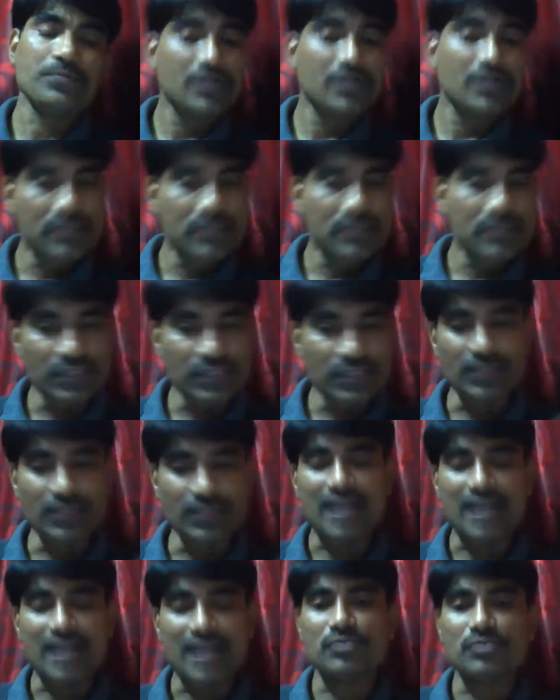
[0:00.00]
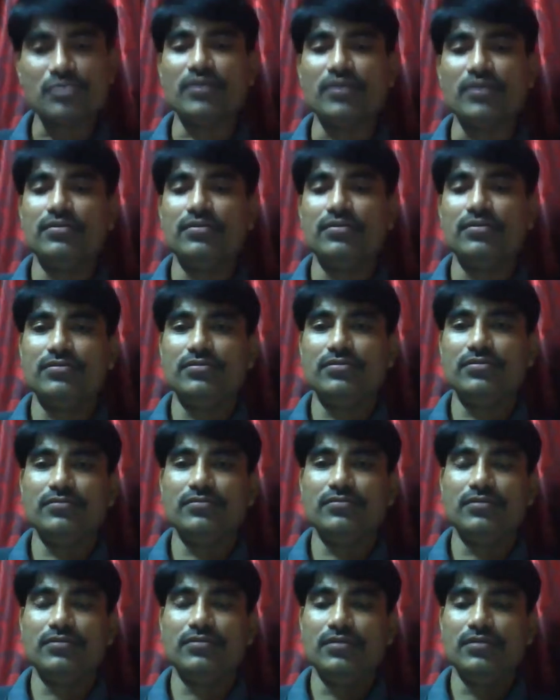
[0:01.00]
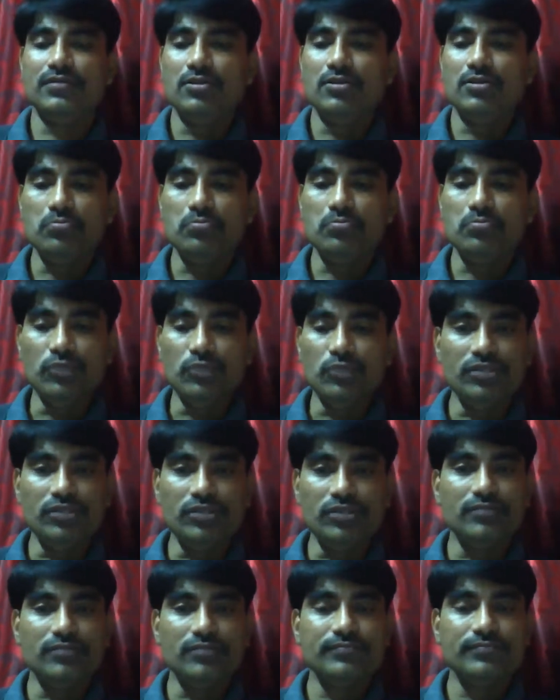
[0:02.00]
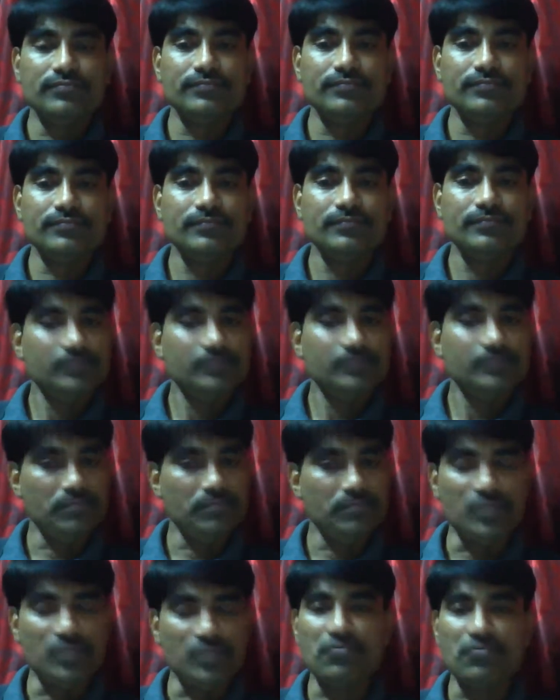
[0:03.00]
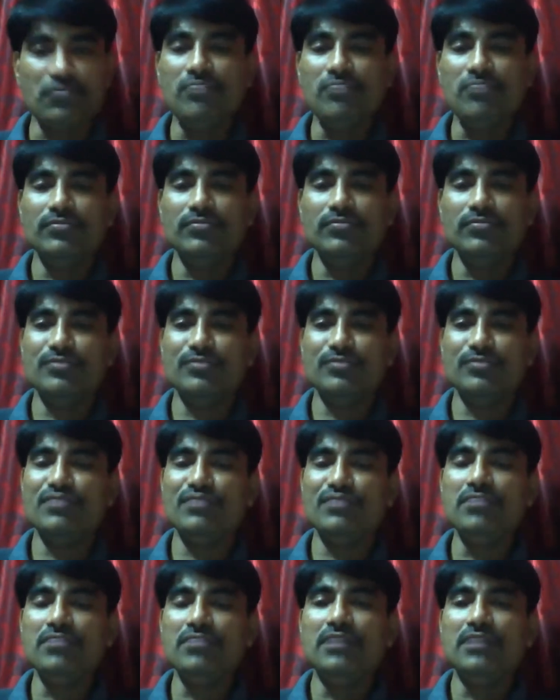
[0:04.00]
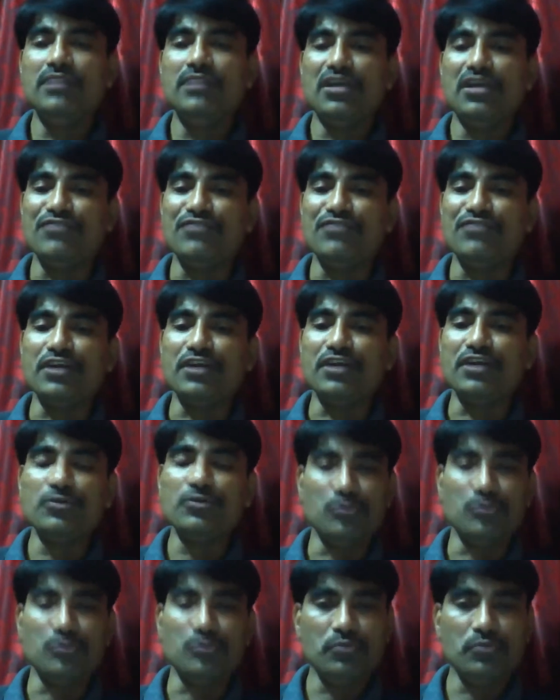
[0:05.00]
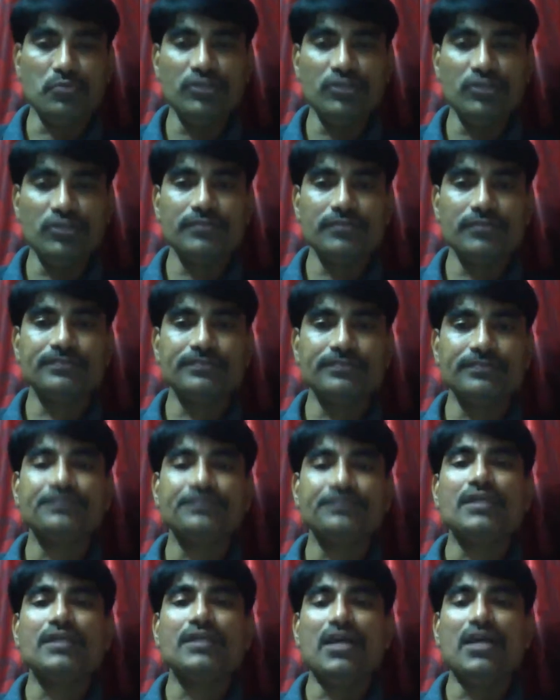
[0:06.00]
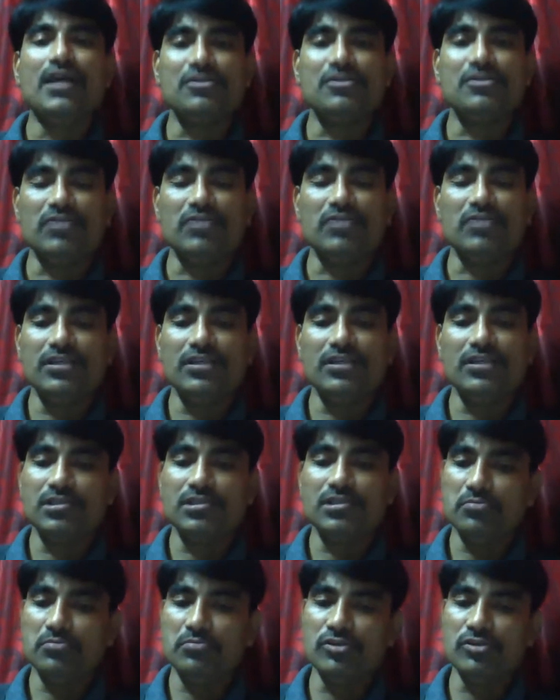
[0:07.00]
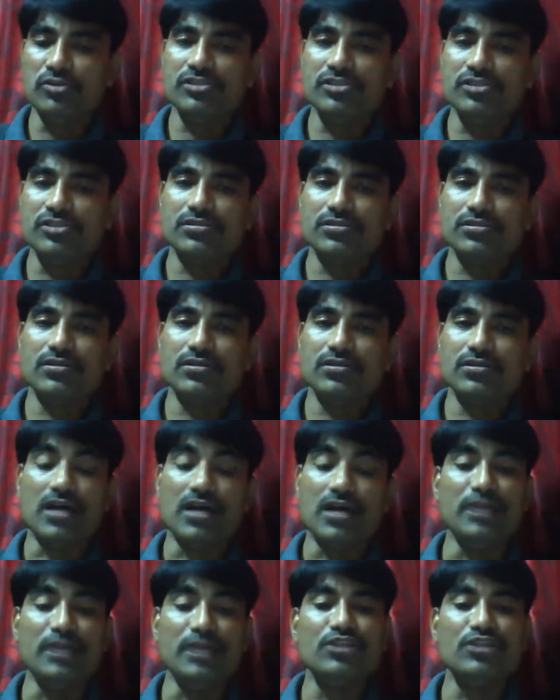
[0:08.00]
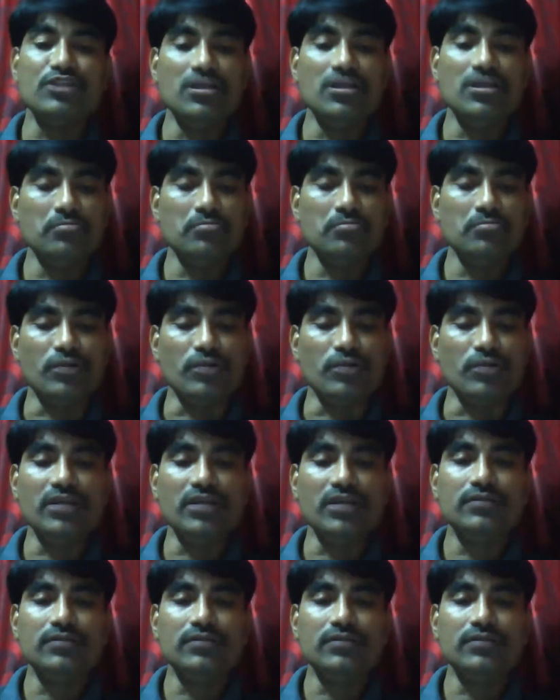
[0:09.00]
See the last one, put, base form of the verb, infinitive to put, S or ES puts, ing putting,